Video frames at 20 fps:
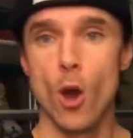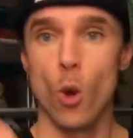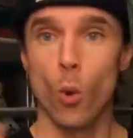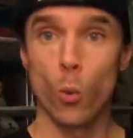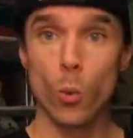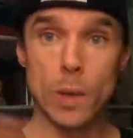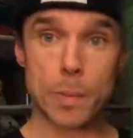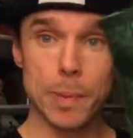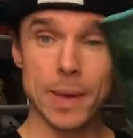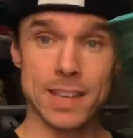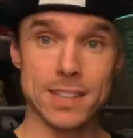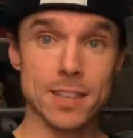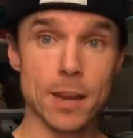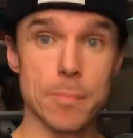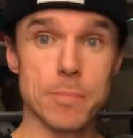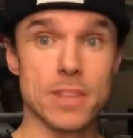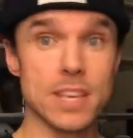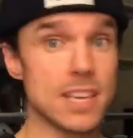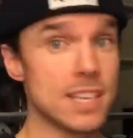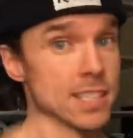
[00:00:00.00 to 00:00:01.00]
We picked
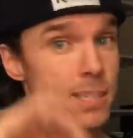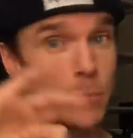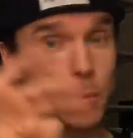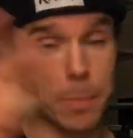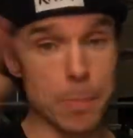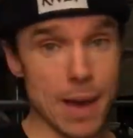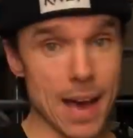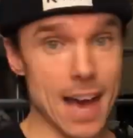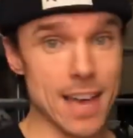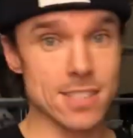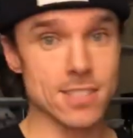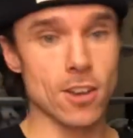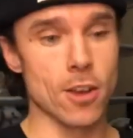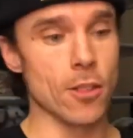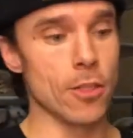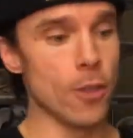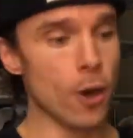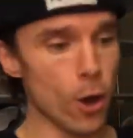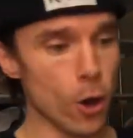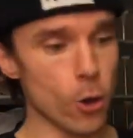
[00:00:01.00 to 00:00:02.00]
up these and we pass
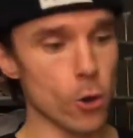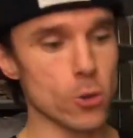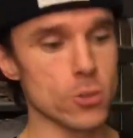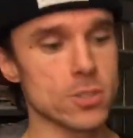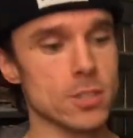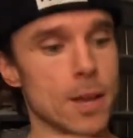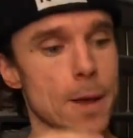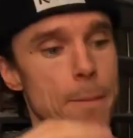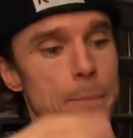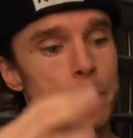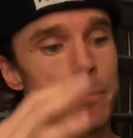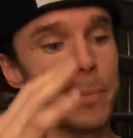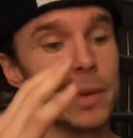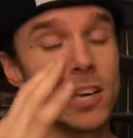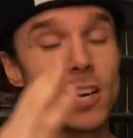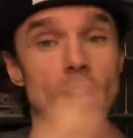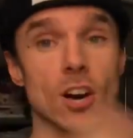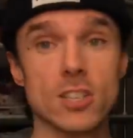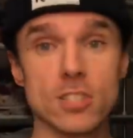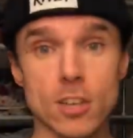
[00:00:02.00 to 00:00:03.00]
on those
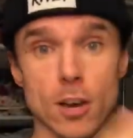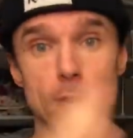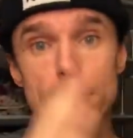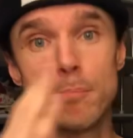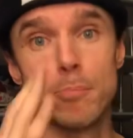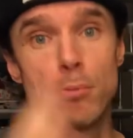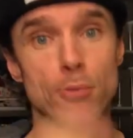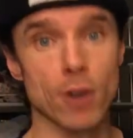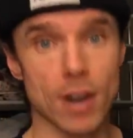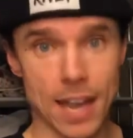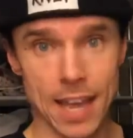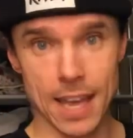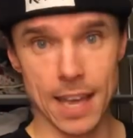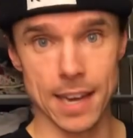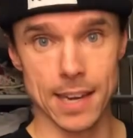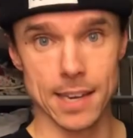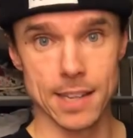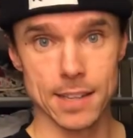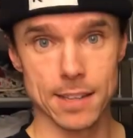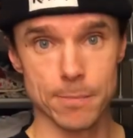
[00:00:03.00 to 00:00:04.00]
because of
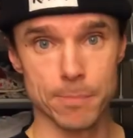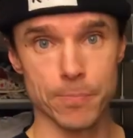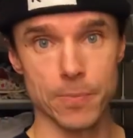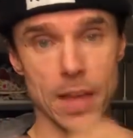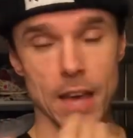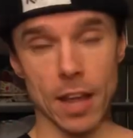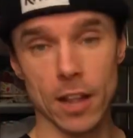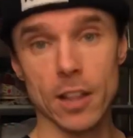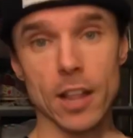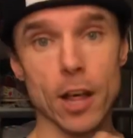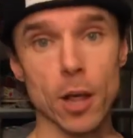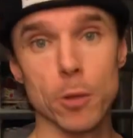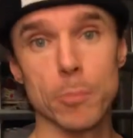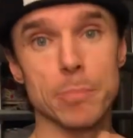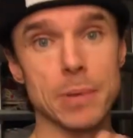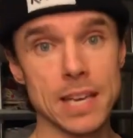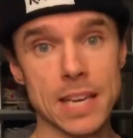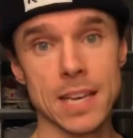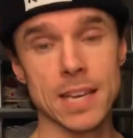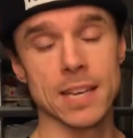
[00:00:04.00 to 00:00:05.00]
brand. LL
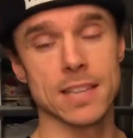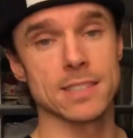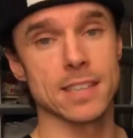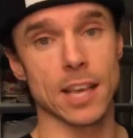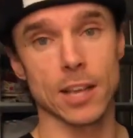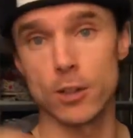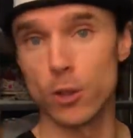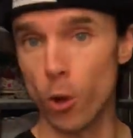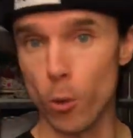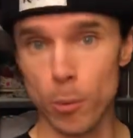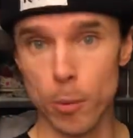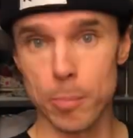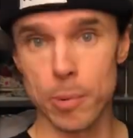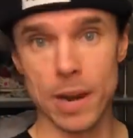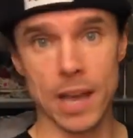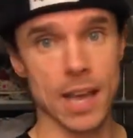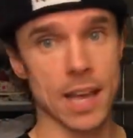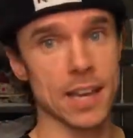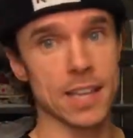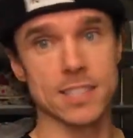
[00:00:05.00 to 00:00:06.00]
Bean is a global
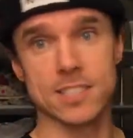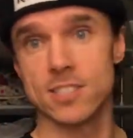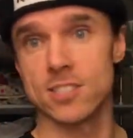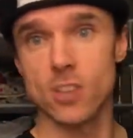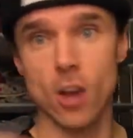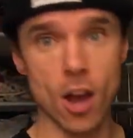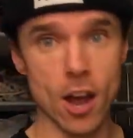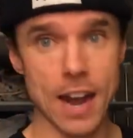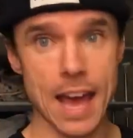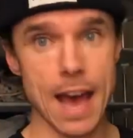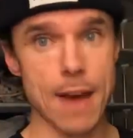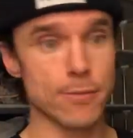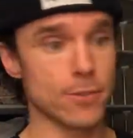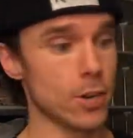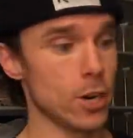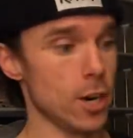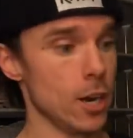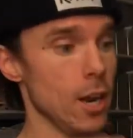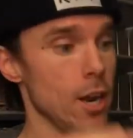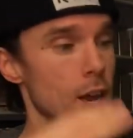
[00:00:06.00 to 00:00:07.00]
brand. It's sought
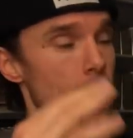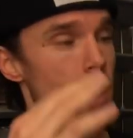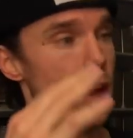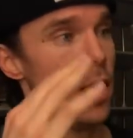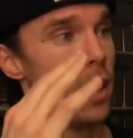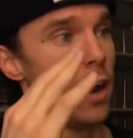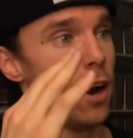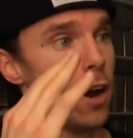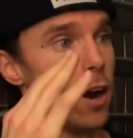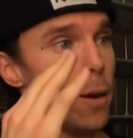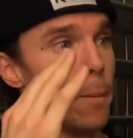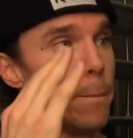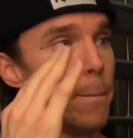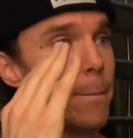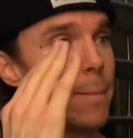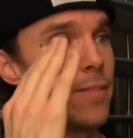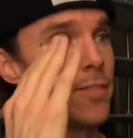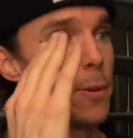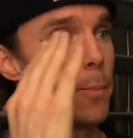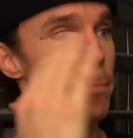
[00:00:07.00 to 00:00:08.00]
after.
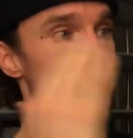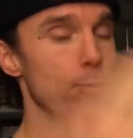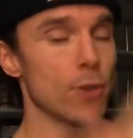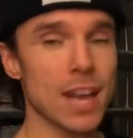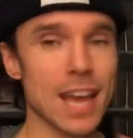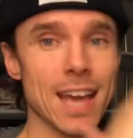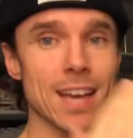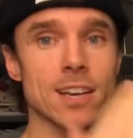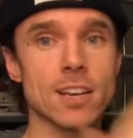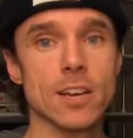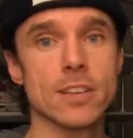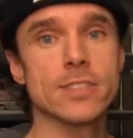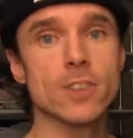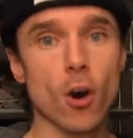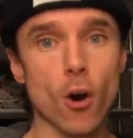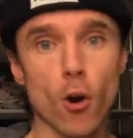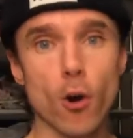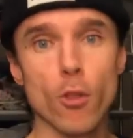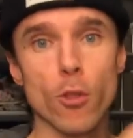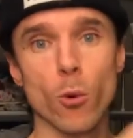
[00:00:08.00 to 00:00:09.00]
The brand does
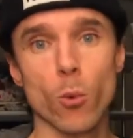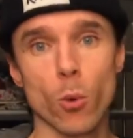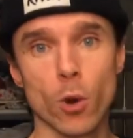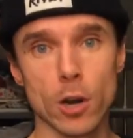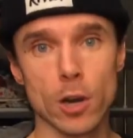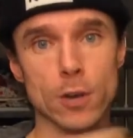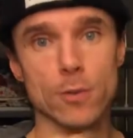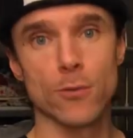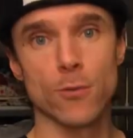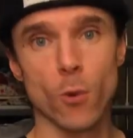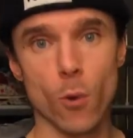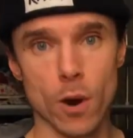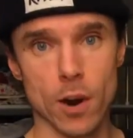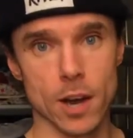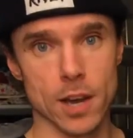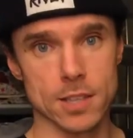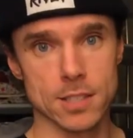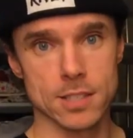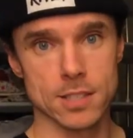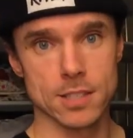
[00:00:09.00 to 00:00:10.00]
all the work for
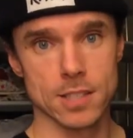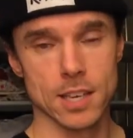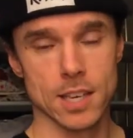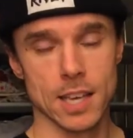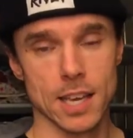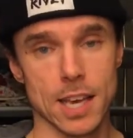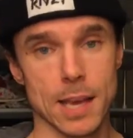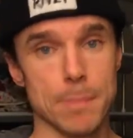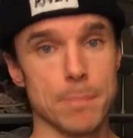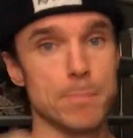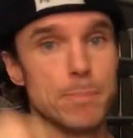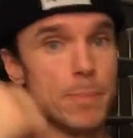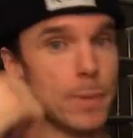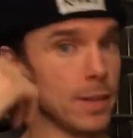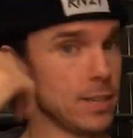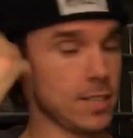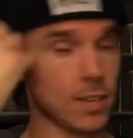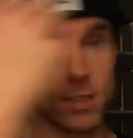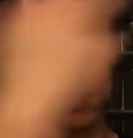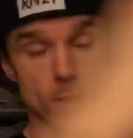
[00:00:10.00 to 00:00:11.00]
us.
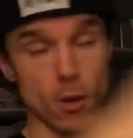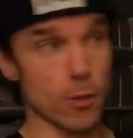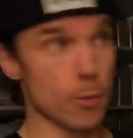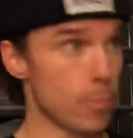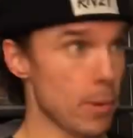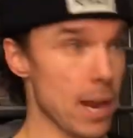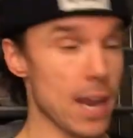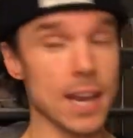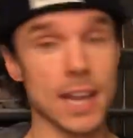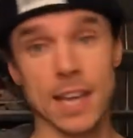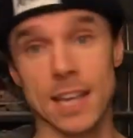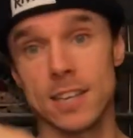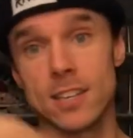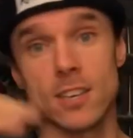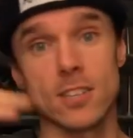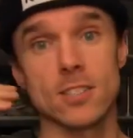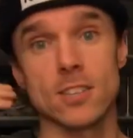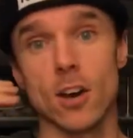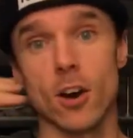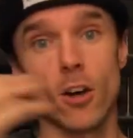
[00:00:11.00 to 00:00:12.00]
It does all the branding. It
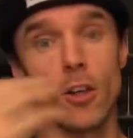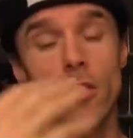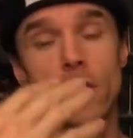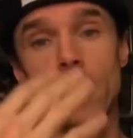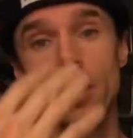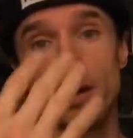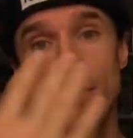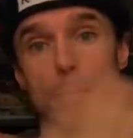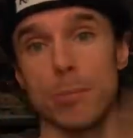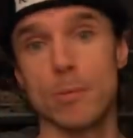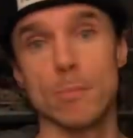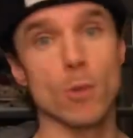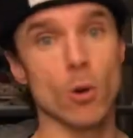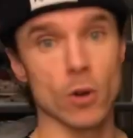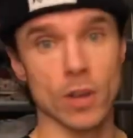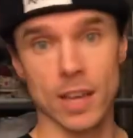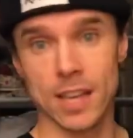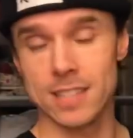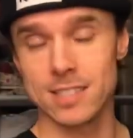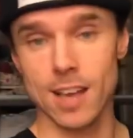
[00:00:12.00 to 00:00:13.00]
does all the
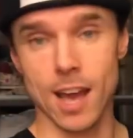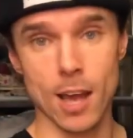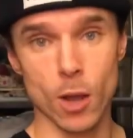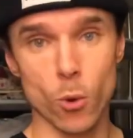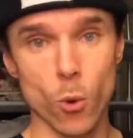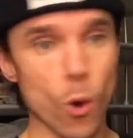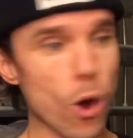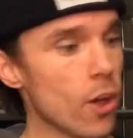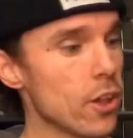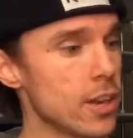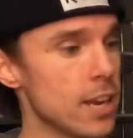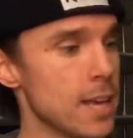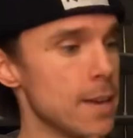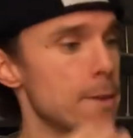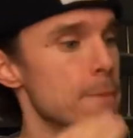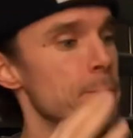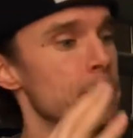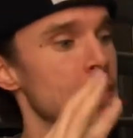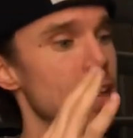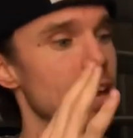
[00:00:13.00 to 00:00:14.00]
promoting its high quality,
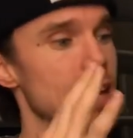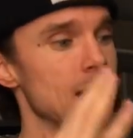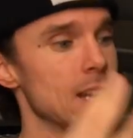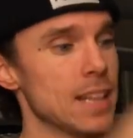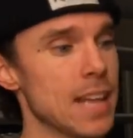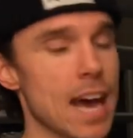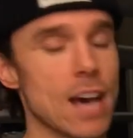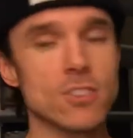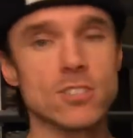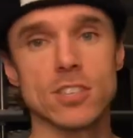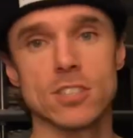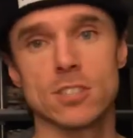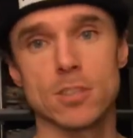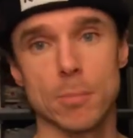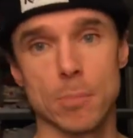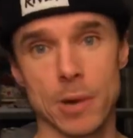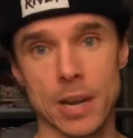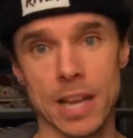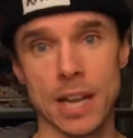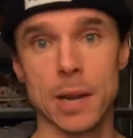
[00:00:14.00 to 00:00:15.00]
and it allows us to
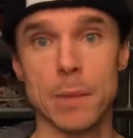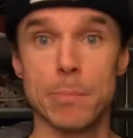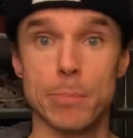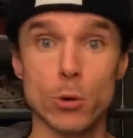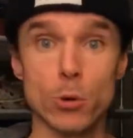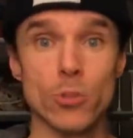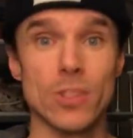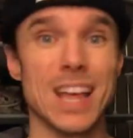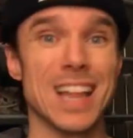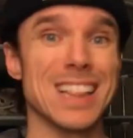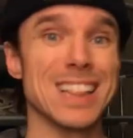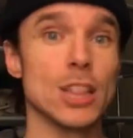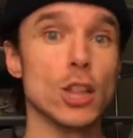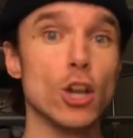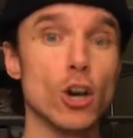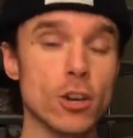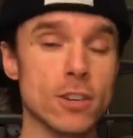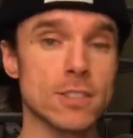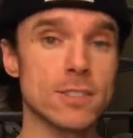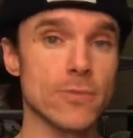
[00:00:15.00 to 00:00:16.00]
bring in a boot that
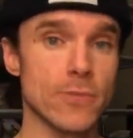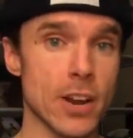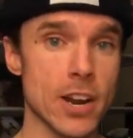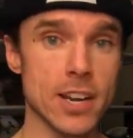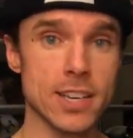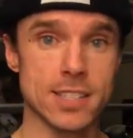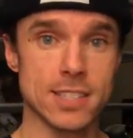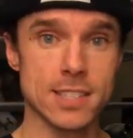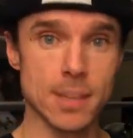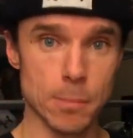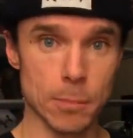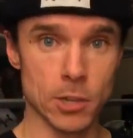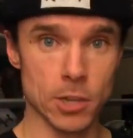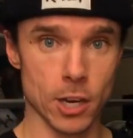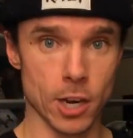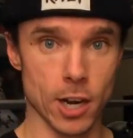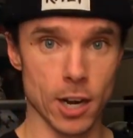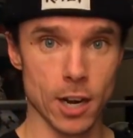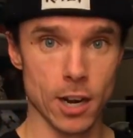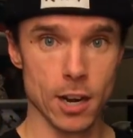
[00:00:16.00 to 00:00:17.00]
looks very
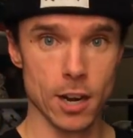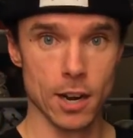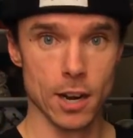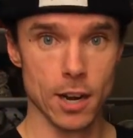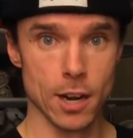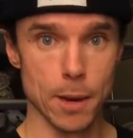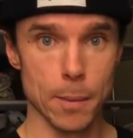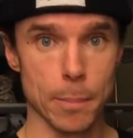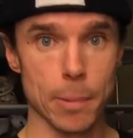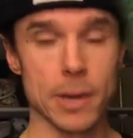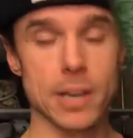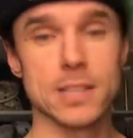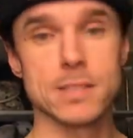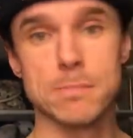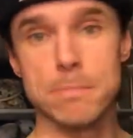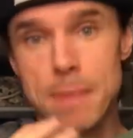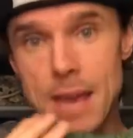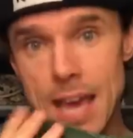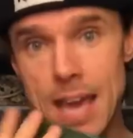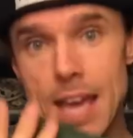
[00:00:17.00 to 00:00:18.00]
similar but is
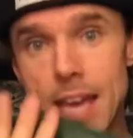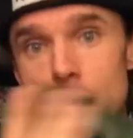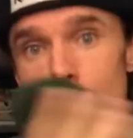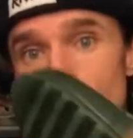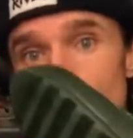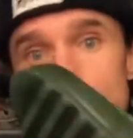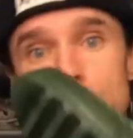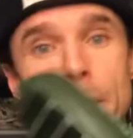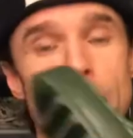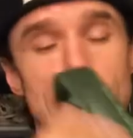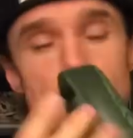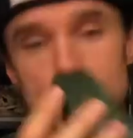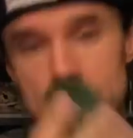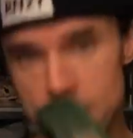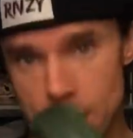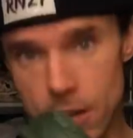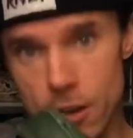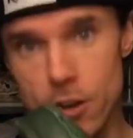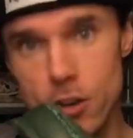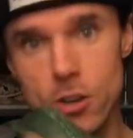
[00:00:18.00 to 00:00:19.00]
made with better
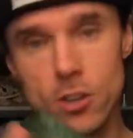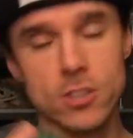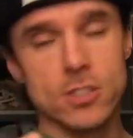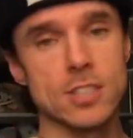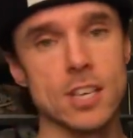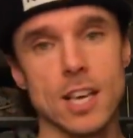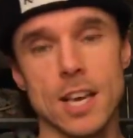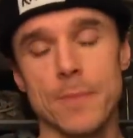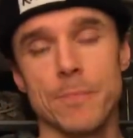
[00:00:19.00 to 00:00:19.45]
materials.